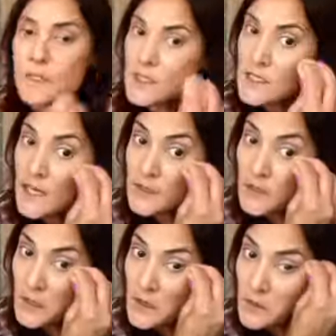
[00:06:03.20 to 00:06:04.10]
is
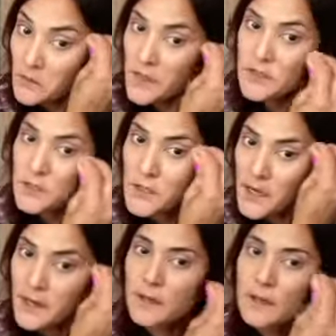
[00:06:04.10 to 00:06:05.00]
actually a great
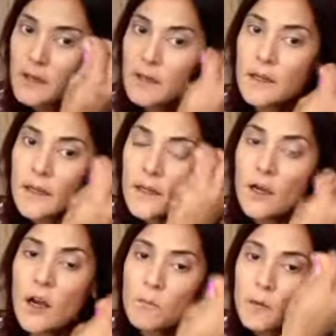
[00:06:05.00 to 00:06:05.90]
shade. It
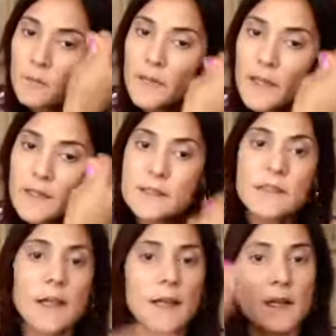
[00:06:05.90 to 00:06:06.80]
complements
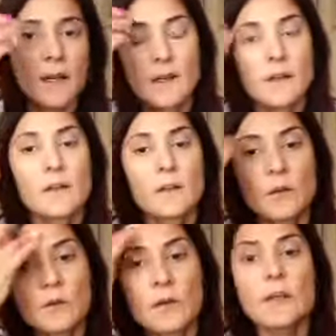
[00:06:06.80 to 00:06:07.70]
and
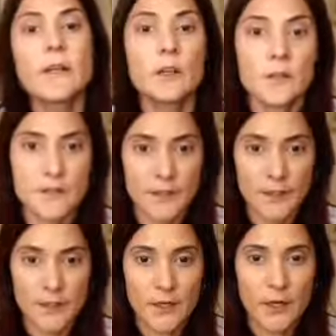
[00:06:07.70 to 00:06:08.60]
really looks
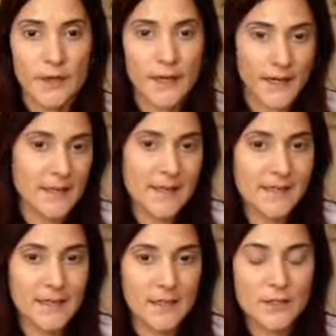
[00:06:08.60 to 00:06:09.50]
good on any
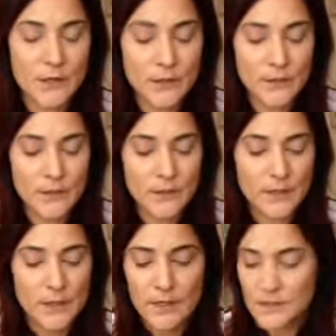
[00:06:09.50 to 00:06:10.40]
skin tone.
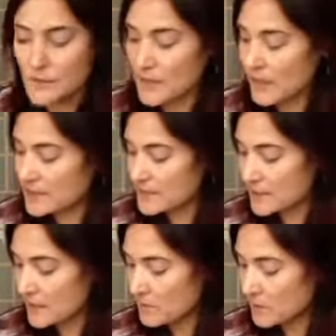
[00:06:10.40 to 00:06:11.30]
So next
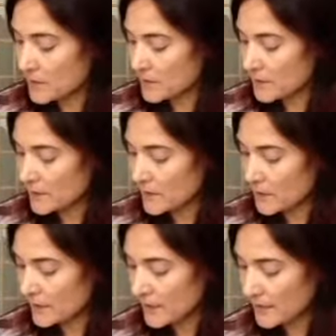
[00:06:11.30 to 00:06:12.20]
up, we're going to go
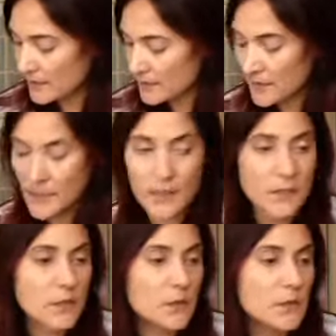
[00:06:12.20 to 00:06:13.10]
ahead
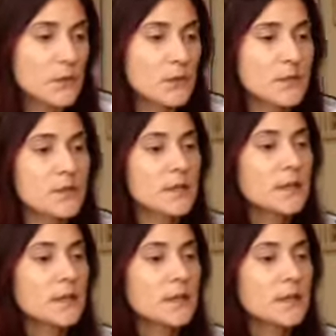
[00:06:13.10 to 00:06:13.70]
and use